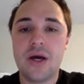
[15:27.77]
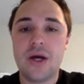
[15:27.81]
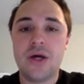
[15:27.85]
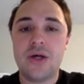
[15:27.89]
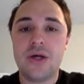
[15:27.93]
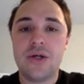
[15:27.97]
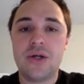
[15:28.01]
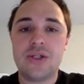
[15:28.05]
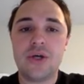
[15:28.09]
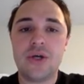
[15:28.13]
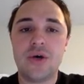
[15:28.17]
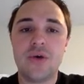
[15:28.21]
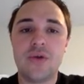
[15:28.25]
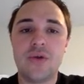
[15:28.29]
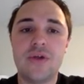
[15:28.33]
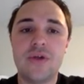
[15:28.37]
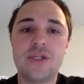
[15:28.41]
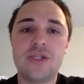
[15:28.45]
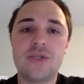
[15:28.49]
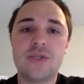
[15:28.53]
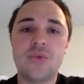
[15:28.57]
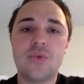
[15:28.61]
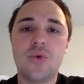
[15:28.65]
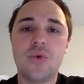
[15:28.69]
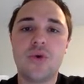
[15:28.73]
So
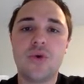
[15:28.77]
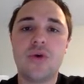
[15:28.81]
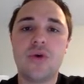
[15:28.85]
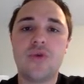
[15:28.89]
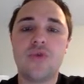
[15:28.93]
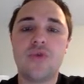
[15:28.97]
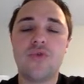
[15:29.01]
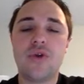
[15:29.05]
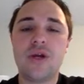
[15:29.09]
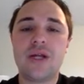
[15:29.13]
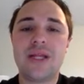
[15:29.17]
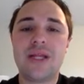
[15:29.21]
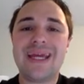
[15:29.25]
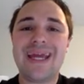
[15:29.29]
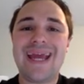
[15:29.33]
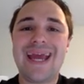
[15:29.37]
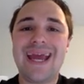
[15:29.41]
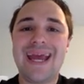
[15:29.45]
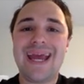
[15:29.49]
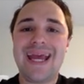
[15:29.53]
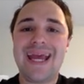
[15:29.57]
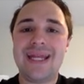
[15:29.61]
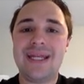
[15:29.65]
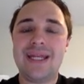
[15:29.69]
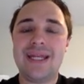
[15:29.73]
this war really
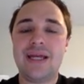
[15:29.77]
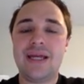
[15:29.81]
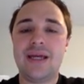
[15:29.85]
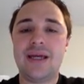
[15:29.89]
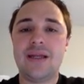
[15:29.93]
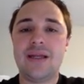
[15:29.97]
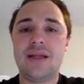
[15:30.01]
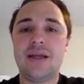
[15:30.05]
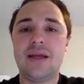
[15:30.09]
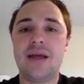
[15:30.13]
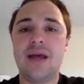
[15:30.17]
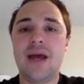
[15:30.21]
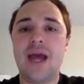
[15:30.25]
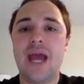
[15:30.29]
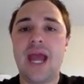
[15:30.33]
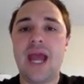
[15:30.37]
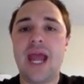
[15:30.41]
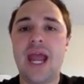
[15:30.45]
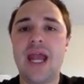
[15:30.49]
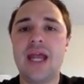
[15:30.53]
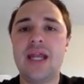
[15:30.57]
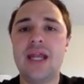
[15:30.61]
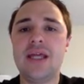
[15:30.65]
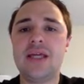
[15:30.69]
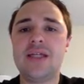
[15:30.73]
ended
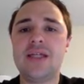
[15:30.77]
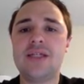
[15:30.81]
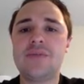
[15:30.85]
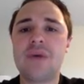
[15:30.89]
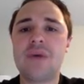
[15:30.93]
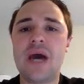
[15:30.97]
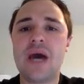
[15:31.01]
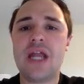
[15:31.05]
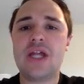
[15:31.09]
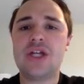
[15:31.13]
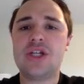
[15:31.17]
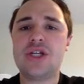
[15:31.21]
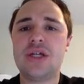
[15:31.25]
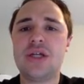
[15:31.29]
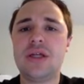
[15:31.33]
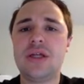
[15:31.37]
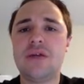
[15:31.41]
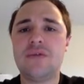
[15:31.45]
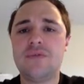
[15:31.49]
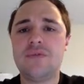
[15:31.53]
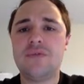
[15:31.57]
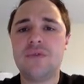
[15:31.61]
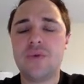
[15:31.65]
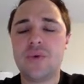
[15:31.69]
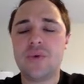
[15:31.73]
any Spanish
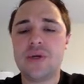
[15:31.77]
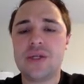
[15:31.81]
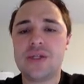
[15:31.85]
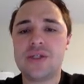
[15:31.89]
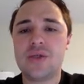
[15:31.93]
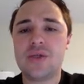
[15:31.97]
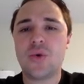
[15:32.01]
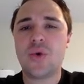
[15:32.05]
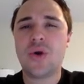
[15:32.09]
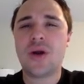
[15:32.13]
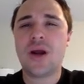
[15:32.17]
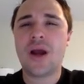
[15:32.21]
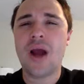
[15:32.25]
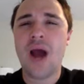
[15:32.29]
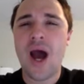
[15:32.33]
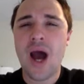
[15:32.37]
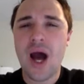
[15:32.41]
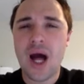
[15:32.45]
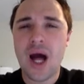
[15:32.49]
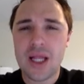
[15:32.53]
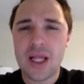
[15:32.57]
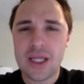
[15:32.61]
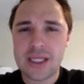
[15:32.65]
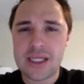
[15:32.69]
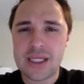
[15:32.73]
influence or
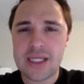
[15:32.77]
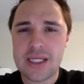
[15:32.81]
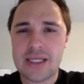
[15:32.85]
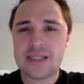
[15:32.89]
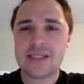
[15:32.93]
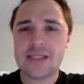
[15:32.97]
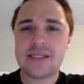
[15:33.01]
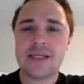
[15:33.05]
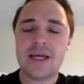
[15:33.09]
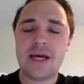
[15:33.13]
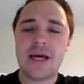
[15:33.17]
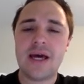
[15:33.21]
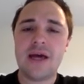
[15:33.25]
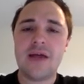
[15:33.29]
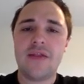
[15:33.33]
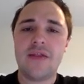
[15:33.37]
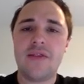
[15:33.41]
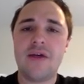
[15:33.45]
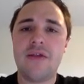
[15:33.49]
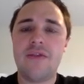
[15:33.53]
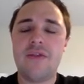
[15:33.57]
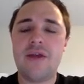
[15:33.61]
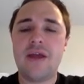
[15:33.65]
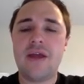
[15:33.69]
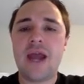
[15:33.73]
colonies
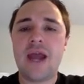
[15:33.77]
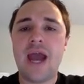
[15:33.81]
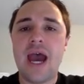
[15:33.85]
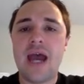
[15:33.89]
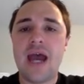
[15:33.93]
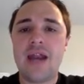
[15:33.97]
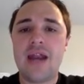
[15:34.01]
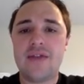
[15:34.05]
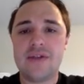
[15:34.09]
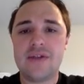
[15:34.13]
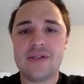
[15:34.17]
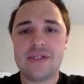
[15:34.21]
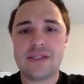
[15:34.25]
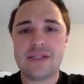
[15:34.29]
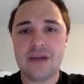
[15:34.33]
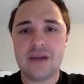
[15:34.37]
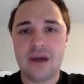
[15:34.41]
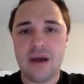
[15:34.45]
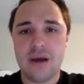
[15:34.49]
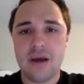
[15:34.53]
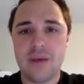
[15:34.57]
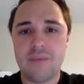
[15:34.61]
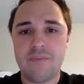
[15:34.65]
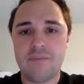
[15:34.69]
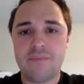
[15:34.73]
that they had at this
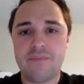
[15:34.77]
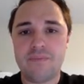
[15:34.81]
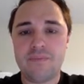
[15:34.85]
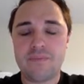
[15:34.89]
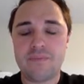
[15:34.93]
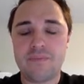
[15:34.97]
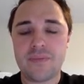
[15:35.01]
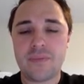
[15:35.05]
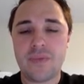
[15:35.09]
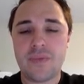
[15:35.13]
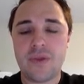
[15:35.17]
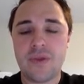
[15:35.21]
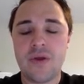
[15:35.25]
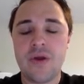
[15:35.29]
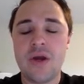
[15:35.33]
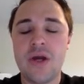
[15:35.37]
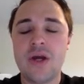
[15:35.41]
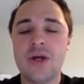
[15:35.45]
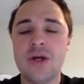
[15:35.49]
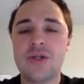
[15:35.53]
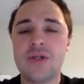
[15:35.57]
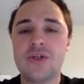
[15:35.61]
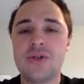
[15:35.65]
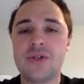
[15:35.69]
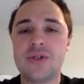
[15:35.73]
time.
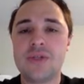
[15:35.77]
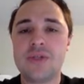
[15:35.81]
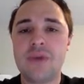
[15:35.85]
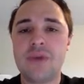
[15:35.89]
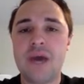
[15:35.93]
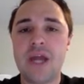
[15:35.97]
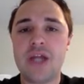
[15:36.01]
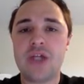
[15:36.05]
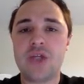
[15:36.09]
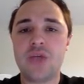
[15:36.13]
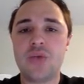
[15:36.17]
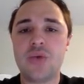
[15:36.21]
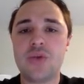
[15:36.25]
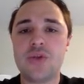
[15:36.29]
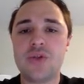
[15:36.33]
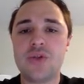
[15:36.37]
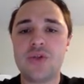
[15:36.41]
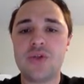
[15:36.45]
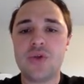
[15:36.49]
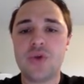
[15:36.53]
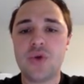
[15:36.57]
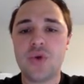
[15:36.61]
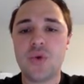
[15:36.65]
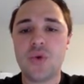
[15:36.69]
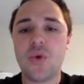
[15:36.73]
So the Spanish
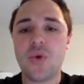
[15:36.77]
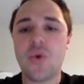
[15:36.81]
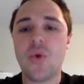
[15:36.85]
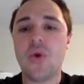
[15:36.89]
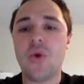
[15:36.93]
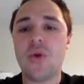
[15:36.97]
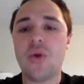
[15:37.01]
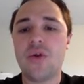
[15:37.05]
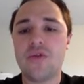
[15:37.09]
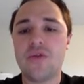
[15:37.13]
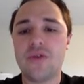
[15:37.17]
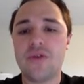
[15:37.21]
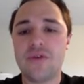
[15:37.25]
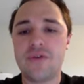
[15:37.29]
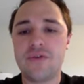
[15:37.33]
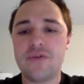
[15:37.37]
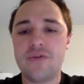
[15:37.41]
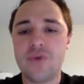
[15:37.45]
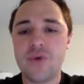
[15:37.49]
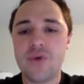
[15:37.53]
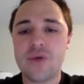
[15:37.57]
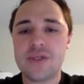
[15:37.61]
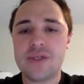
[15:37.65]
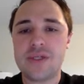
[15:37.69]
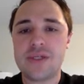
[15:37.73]
withdrew all of their
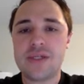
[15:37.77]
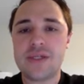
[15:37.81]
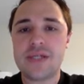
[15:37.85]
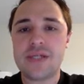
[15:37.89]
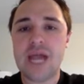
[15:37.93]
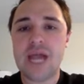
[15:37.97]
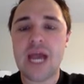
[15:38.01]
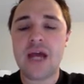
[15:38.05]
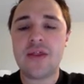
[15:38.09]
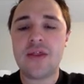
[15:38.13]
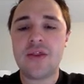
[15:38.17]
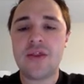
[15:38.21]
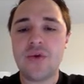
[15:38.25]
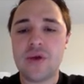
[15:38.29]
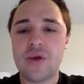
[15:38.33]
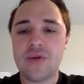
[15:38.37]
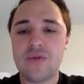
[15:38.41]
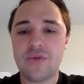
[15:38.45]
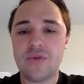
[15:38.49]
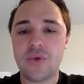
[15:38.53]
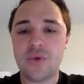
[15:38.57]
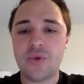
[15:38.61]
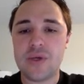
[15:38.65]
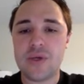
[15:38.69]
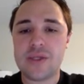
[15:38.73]
forces and their
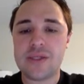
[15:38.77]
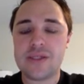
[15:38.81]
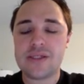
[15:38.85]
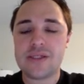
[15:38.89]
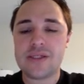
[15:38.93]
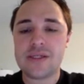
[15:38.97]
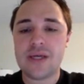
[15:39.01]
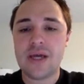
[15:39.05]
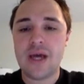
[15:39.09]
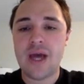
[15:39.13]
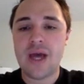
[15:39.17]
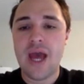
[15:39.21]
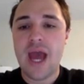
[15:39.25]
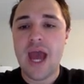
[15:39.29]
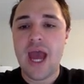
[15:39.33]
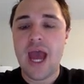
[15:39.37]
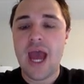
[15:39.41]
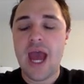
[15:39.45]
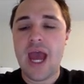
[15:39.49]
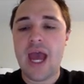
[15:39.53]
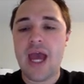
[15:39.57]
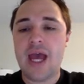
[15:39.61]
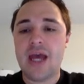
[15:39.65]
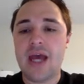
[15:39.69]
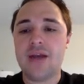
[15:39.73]
influence,
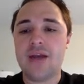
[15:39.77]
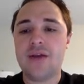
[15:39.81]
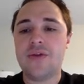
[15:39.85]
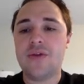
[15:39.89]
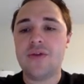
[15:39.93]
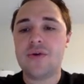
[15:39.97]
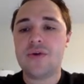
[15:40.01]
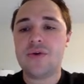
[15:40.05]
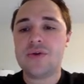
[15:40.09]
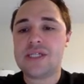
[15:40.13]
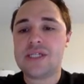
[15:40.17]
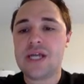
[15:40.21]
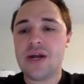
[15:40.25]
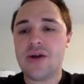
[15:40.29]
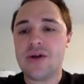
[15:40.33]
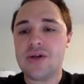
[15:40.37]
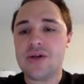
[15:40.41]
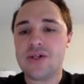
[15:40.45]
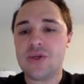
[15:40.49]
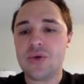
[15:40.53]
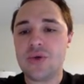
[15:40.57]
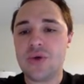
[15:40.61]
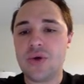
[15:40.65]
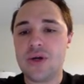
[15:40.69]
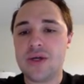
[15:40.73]
and those
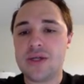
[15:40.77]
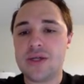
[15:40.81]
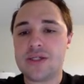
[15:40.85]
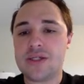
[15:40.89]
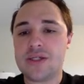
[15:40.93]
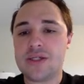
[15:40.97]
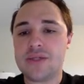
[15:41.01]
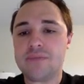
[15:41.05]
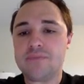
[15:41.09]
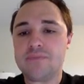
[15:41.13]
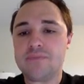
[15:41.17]
territories